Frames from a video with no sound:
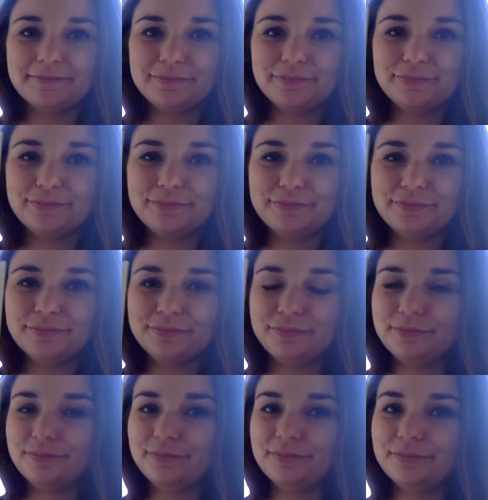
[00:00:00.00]

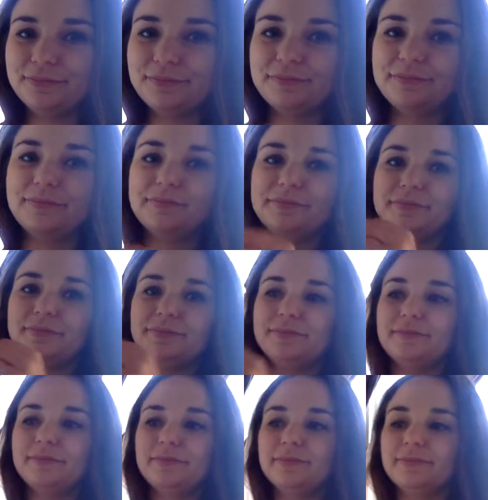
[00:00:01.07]

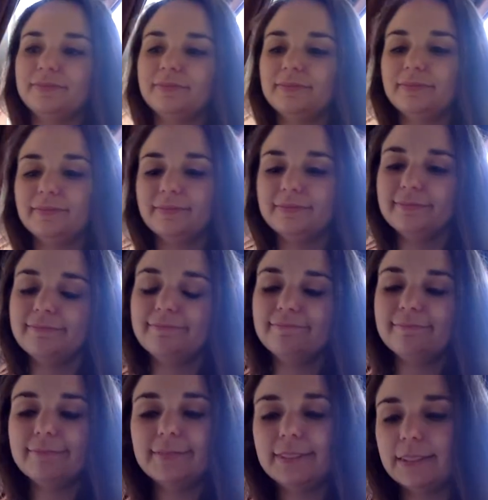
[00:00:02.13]

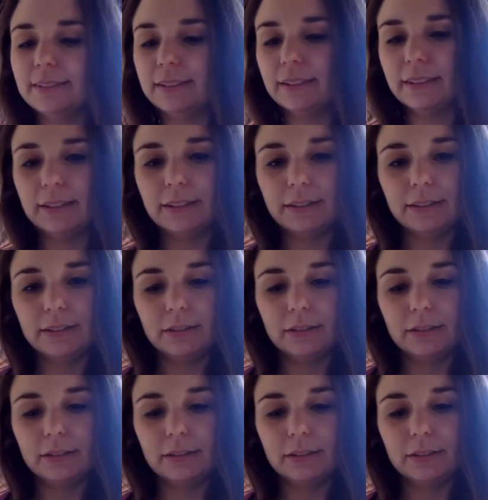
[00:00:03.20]
No one is speaking in this clip.